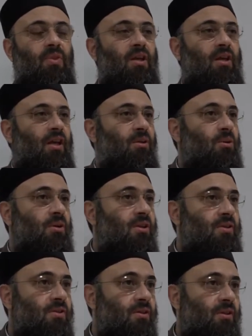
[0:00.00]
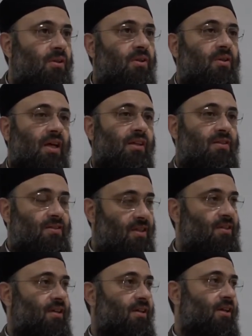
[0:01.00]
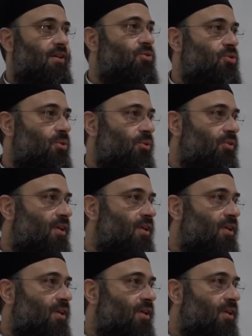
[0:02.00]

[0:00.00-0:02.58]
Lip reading: He told us that is sidqan, in truth.